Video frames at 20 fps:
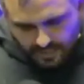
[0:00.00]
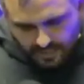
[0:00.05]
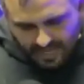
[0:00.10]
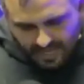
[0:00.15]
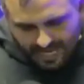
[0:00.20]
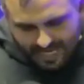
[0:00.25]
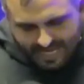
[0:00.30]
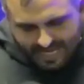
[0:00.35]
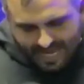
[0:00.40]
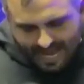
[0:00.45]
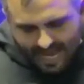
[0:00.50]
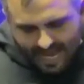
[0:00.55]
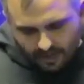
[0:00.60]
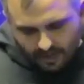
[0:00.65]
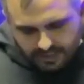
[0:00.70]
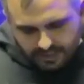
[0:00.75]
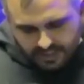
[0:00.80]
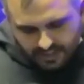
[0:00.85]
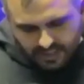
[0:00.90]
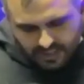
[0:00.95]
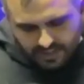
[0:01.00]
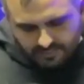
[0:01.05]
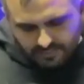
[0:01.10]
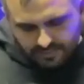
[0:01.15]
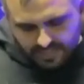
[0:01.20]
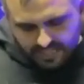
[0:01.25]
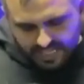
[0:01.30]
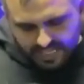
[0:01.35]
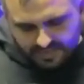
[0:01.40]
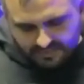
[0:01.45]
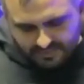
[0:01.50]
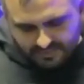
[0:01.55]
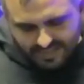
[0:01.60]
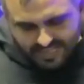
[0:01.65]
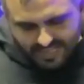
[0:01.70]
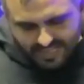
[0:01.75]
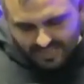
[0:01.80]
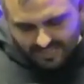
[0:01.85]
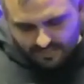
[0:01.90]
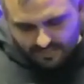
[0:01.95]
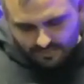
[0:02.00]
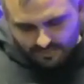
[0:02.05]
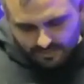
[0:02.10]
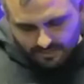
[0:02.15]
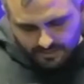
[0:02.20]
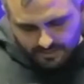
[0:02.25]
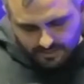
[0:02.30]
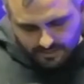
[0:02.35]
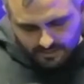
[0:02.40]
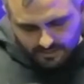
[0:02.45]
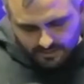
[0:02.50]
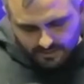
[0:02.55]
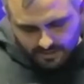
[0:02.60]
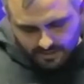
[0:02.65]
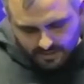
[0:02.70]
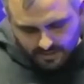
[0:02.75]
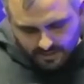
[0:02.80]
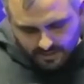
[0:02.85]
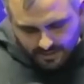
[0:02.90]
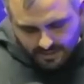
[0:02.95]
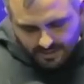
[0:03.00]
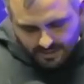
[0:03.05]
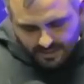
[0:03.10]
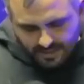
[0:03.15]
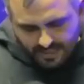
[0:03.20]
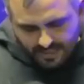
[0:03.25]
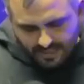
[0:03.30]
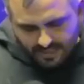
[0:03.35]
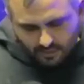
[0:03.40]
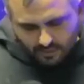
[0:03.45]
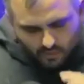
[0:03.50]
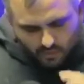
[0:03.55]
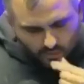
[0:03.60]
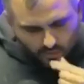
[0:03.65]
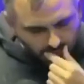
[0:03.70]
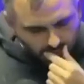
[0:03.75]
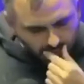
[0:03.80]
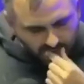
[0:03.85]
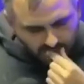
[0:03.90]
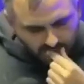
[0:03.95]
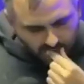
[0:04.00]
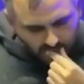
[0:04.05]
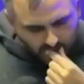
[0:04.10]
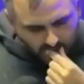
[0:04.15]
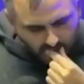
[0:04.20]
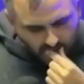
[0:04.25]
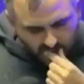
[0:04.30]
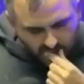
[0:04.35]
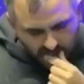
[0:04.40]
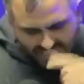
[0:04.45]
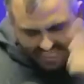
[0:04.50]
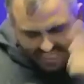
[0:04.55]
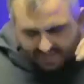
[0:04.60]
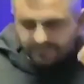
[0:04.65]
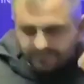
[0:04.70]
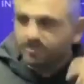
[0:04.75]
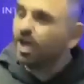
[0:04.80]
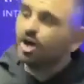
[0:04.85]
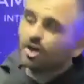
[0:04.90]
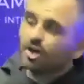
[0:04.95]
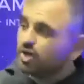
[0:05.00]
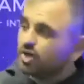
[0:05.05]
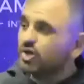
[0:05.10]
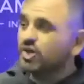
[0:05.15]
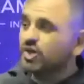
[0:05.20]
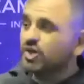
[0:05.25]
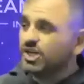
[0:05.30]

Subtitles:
And how shall they believe in him in whom they have not heard?